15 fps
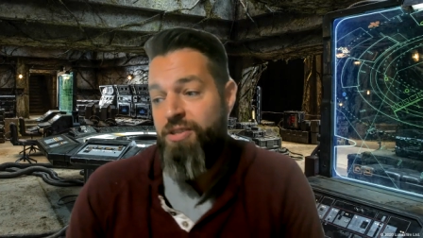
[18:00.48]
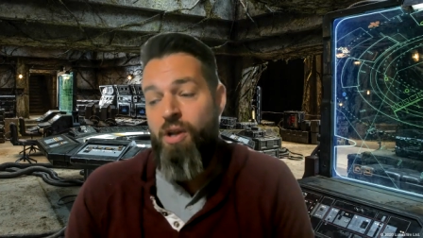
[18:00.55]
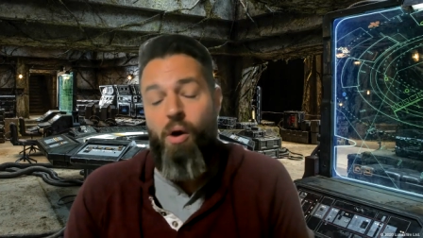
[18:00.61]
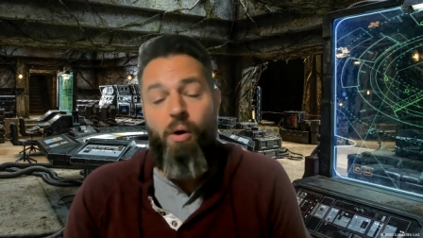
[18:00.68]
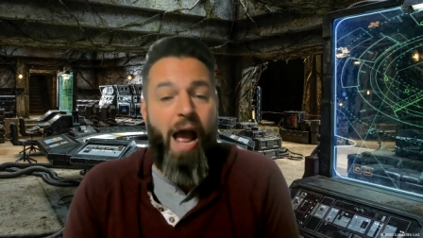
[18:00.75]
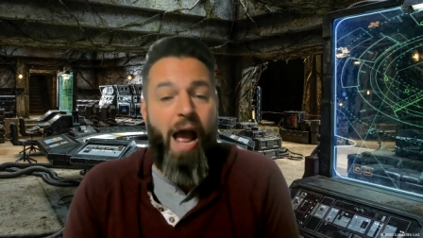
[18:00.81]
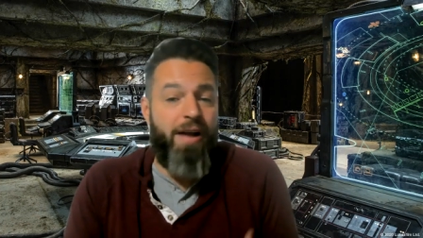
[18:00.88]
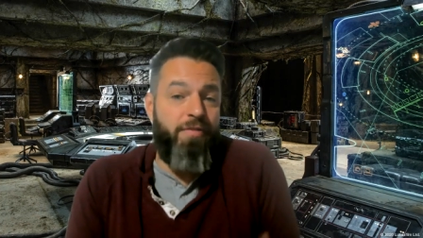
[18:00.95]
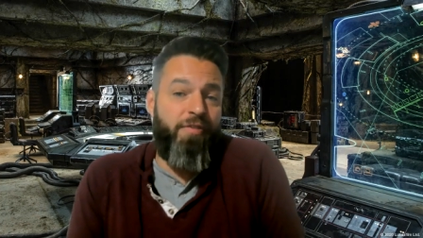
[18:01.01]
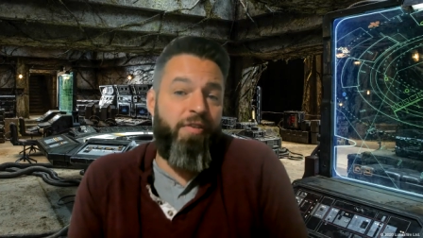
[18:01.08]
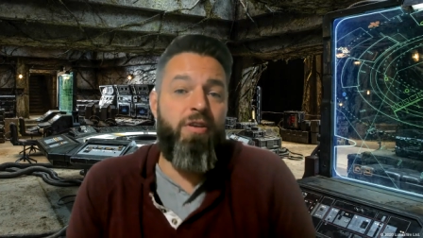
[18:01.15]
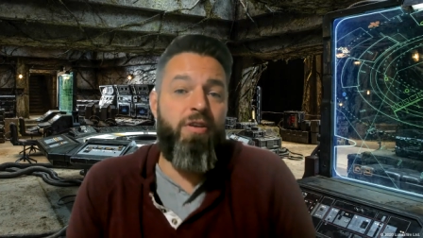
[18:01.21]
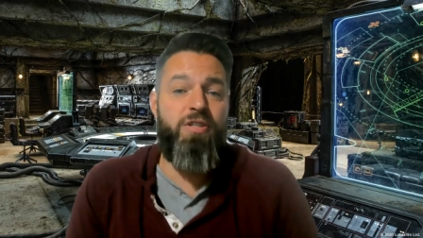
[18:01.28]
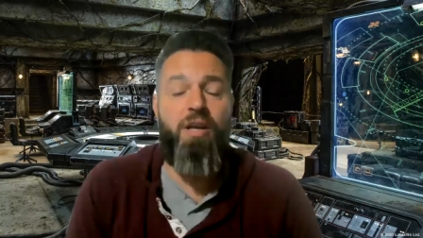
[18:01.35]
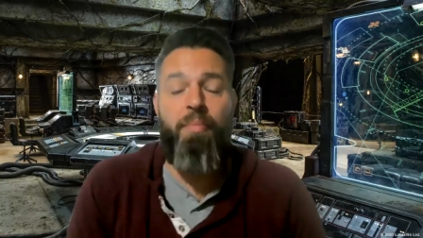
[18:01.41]
so i don't feel
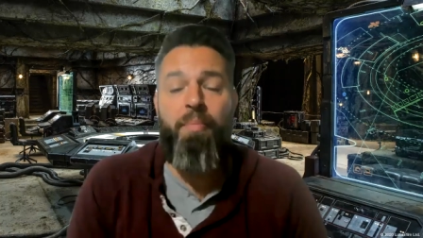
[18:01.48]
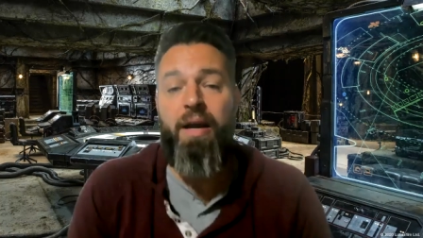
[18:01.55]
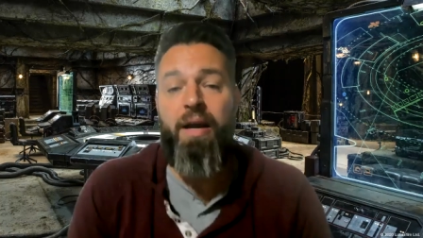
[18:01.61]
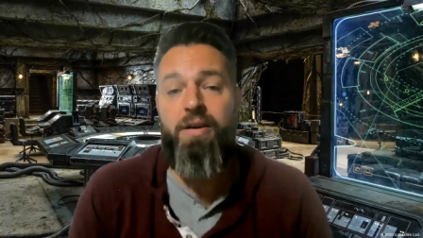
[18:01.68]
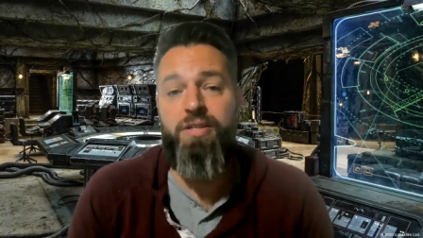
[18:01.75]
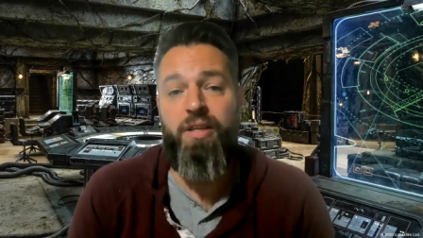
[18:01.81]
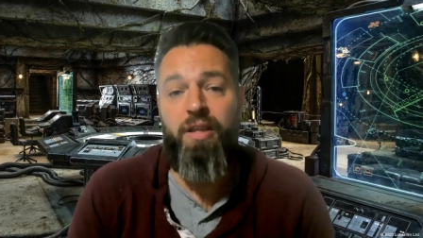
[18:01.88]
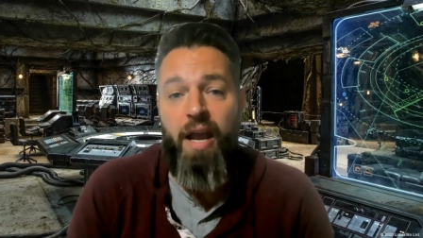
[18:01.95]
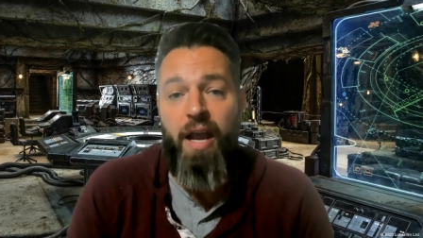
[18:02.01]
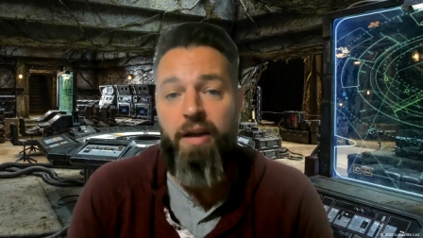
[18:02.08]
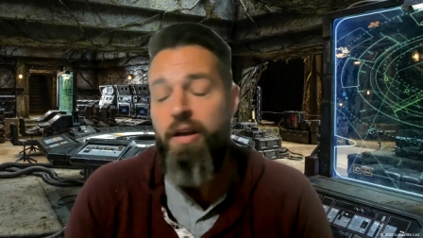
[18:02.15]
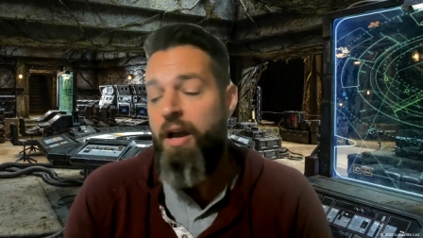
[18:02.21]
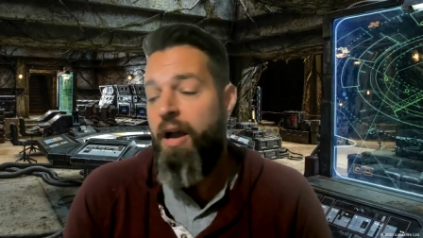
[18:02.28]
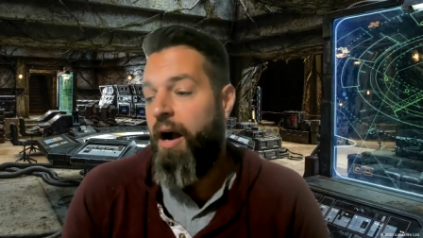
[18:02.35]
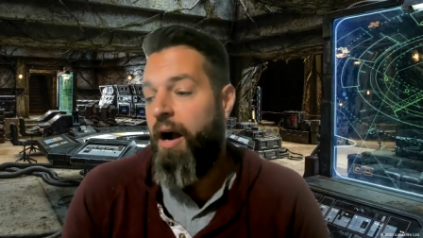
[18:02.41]
there's a comparison there
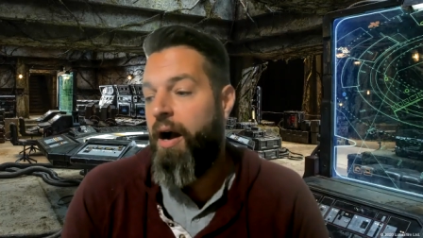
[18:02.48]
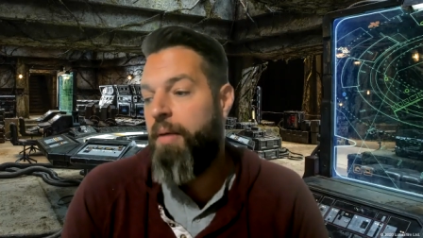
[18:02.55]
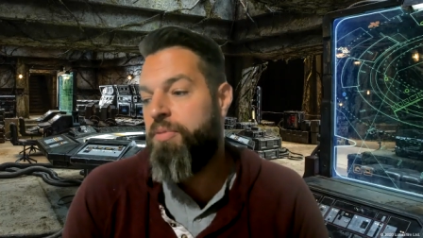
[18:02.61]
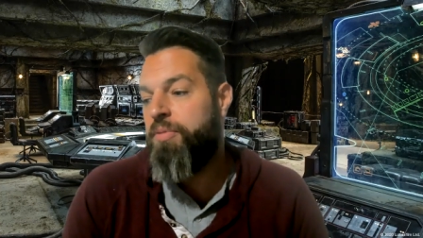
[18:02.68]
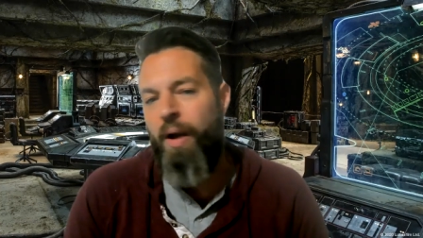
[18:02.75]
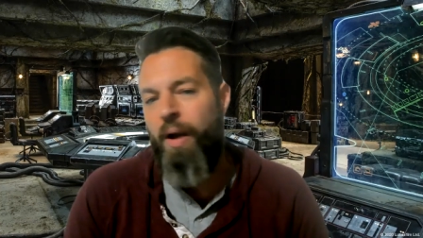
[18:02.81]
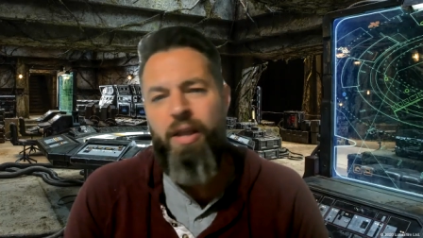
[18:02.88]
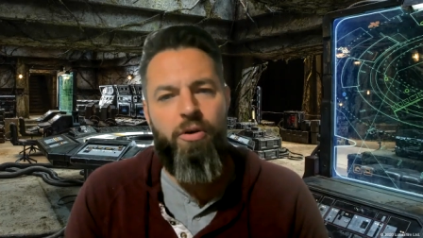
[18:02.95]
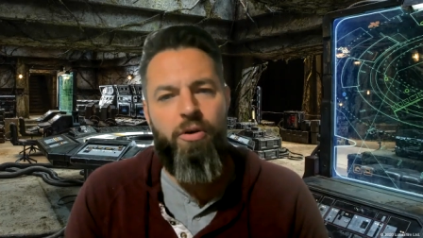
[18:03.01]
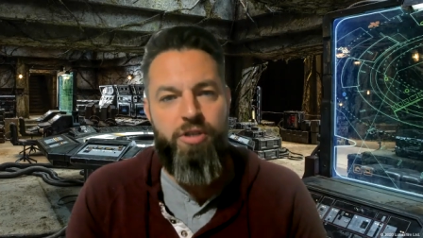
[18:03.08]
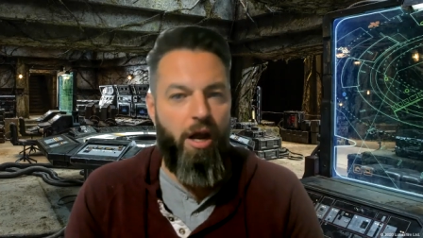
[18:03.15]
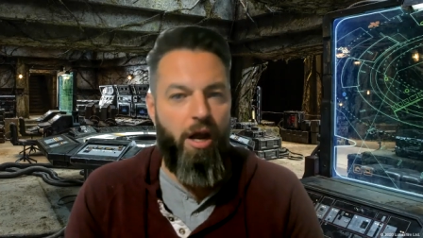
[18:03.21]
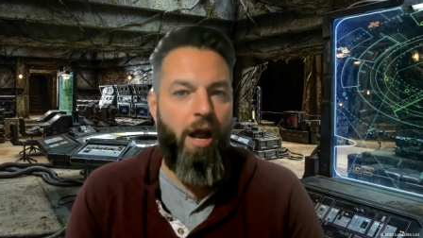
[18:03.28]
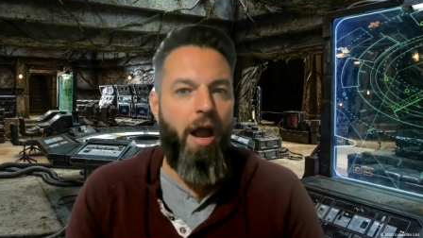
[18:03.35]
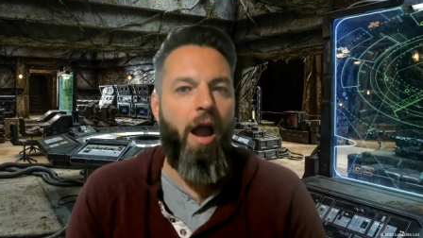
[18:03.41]
um, so i usually
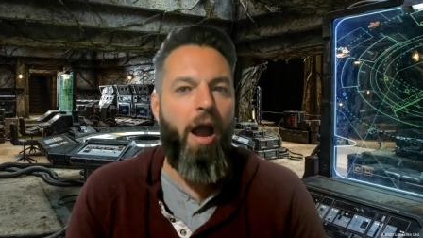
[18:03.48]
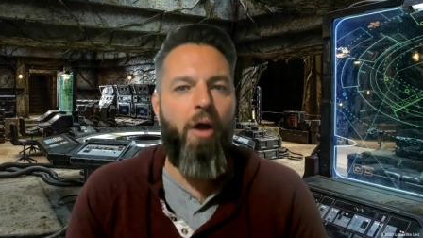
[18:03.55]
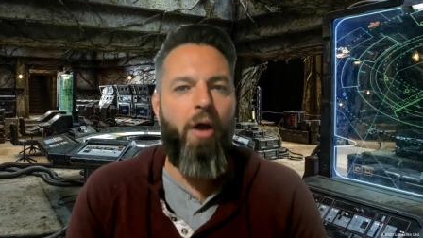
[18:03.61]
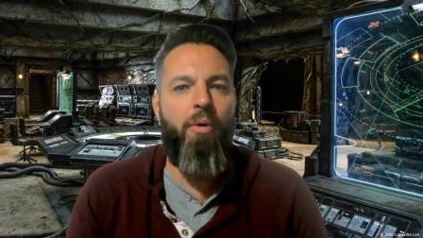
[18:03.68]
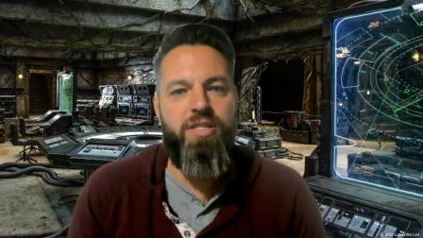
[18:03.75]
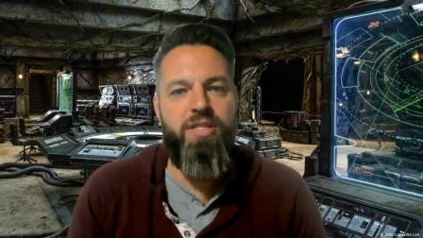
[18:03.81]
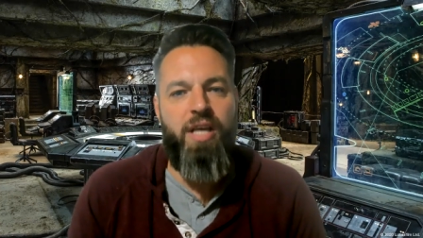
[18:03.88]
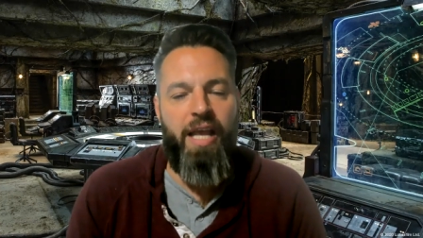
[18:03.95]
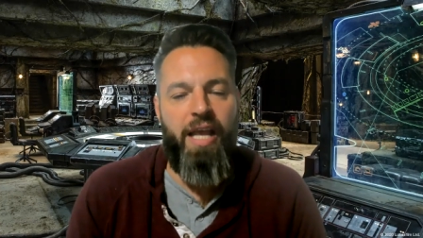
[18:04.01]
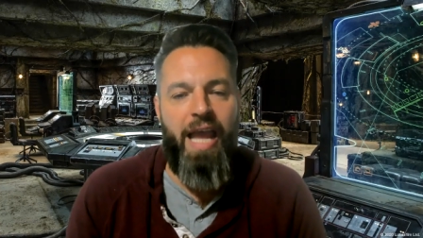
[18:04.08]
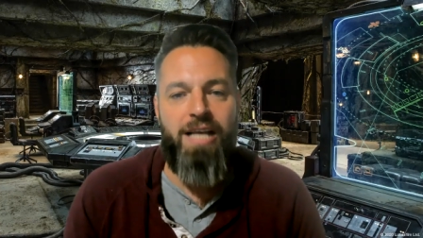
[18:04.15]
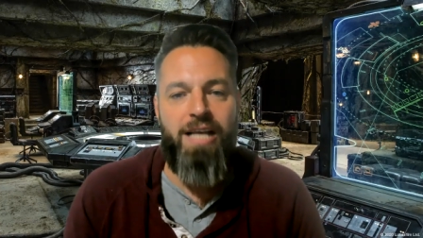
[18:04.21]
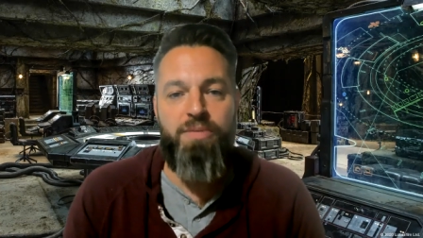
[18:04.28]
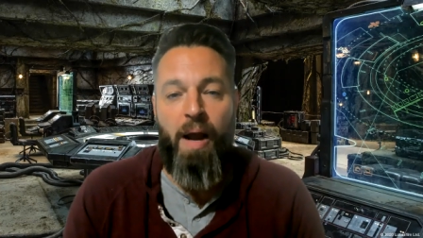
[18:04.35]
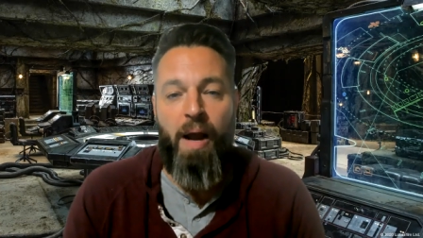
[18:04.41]
I, I always get a
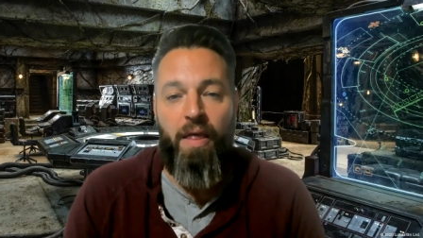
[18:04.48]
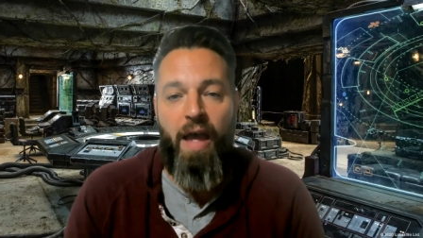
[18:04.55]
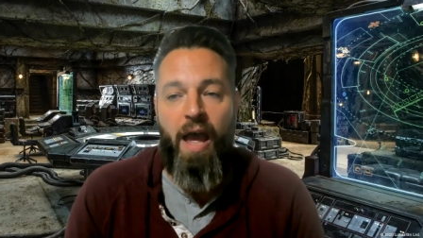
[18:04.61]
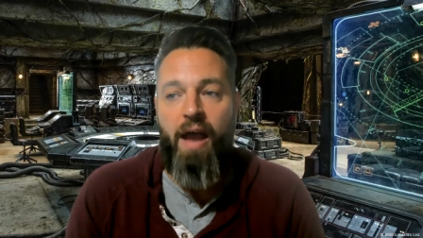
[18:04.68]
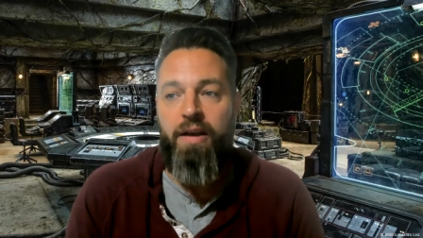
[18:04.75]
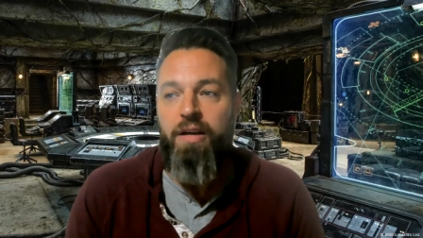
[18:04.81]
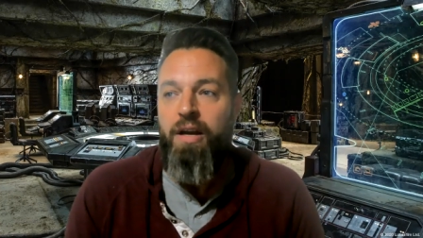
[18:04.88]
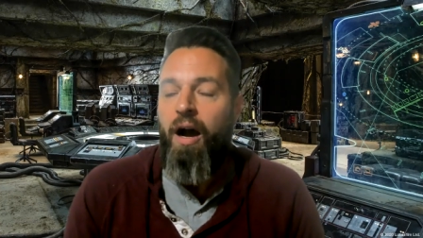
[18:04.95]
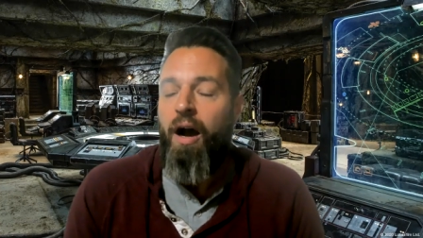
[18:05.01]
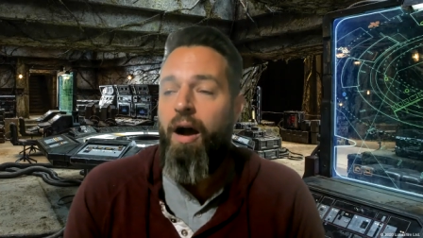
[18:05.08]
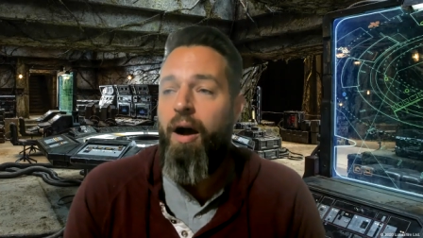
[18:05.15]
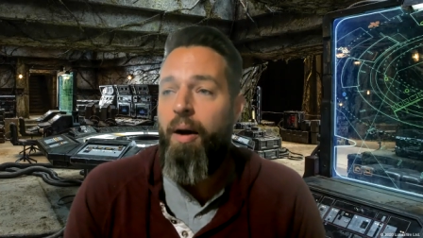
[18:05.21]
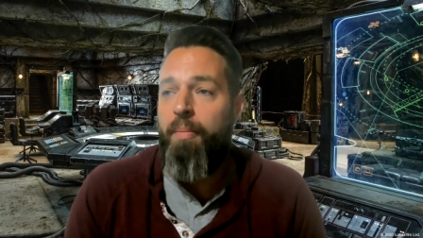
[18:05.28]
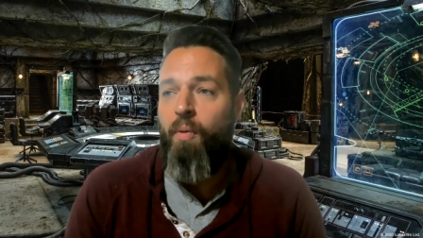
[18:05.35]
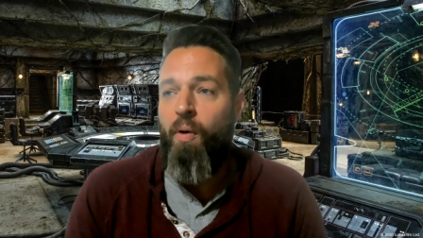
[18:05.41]
gasp out of that
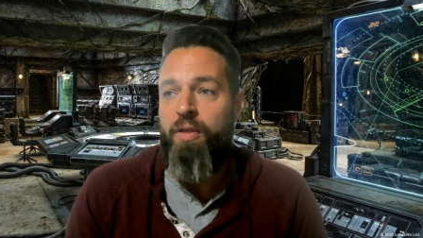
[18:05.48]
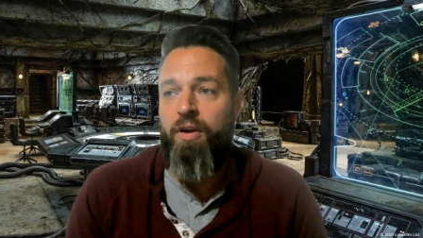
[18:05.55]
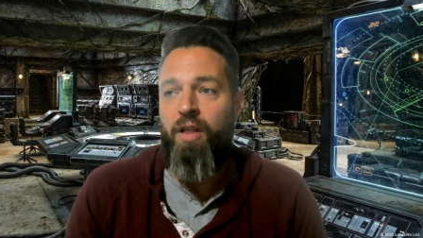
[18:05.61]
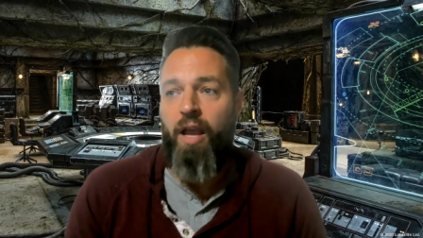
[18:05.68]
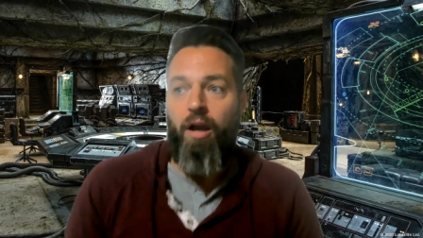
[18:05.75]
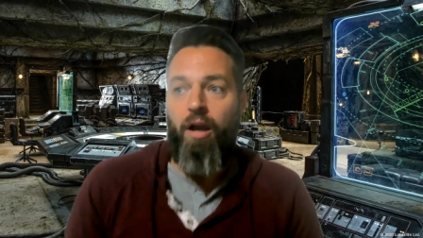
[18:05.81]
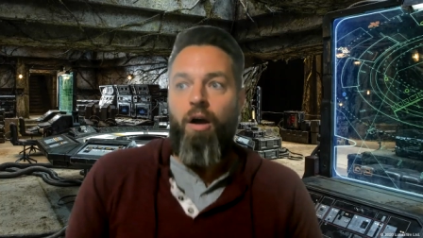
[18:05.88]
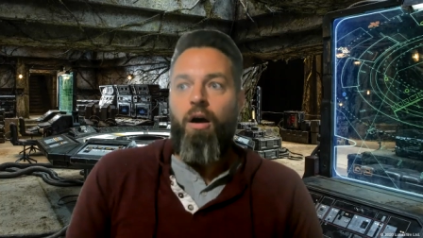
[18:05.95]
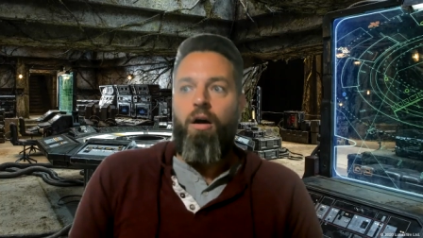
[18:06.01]
um, where they're like,